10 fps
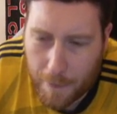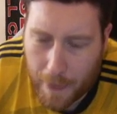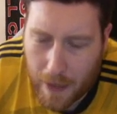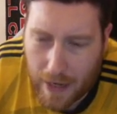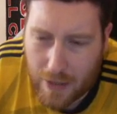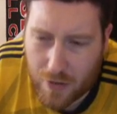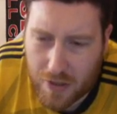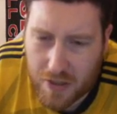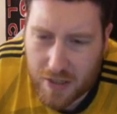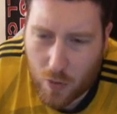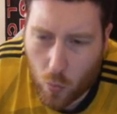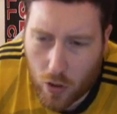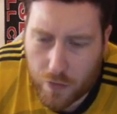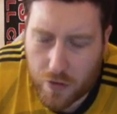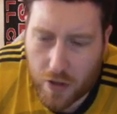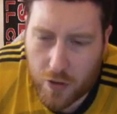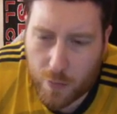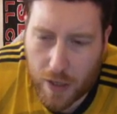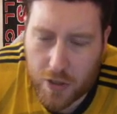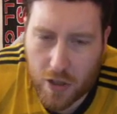Interesting to see Wolves under the new
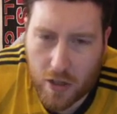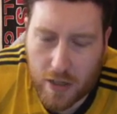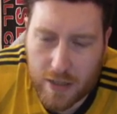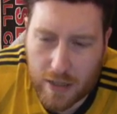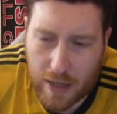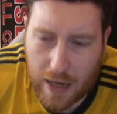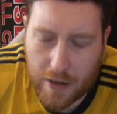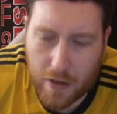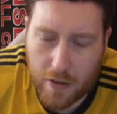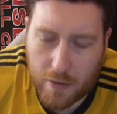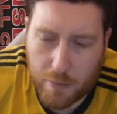manager. Is it Lager?